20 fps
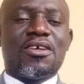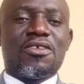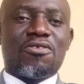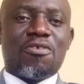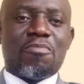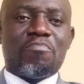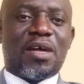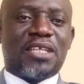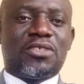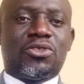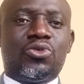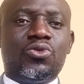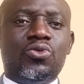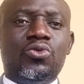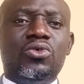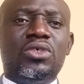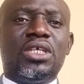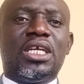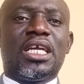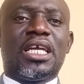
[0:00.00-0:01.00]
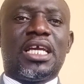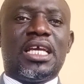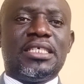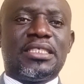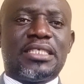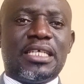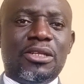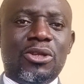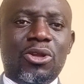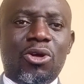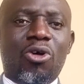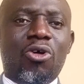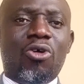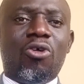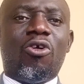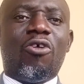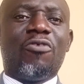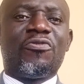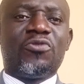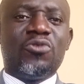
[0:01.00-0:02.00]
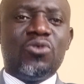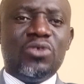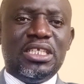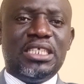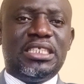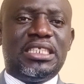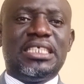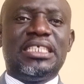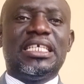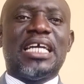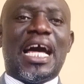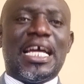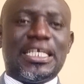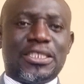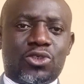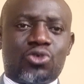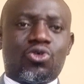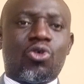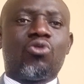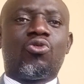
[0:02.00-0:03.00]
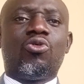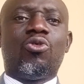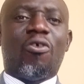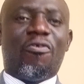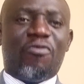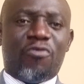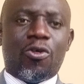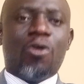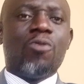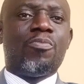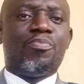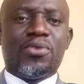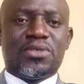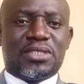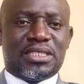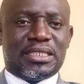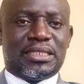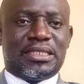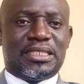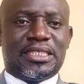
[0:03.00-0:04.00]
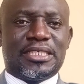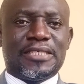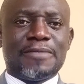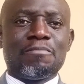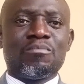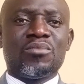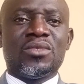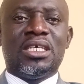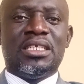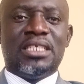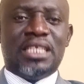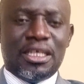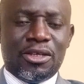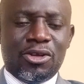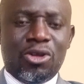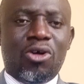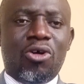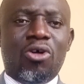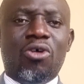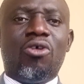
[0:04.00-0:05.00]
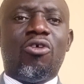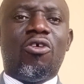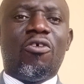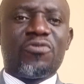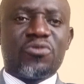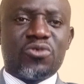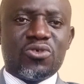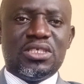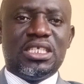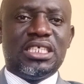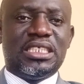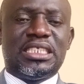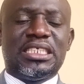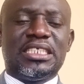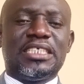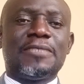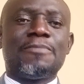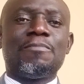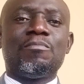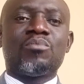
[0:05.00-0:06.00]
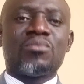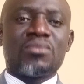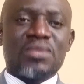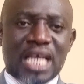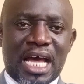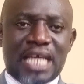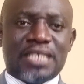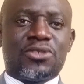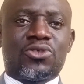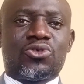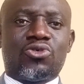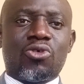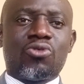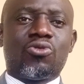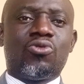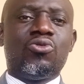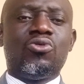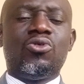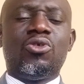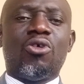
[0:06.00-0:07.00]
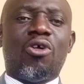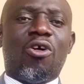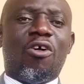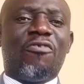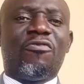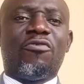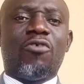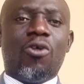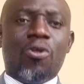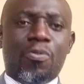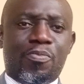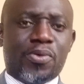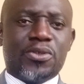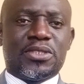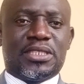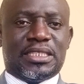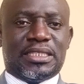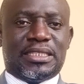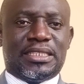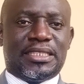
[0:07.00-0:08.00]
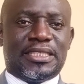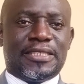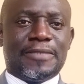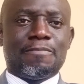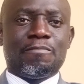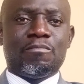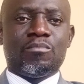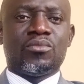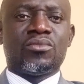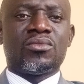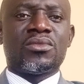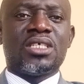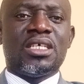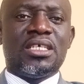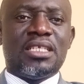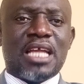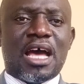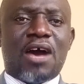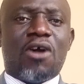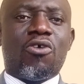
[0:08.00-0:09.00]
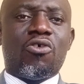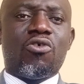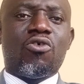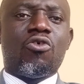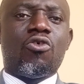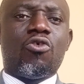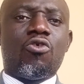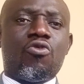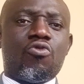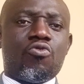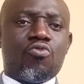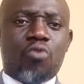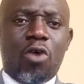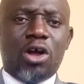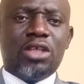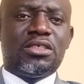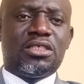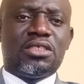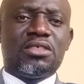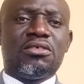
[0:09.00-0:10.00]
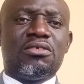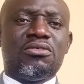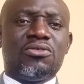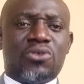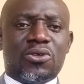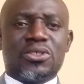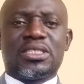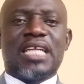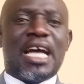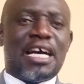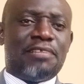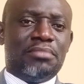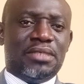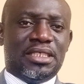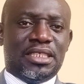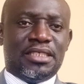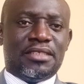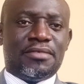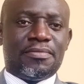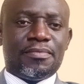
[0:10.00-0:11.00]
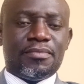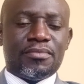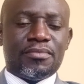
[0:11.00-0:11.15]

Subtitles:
Number two is the law of unity and struggle of opposites. The law of unity and struggle of opposites. Now, what does that mean?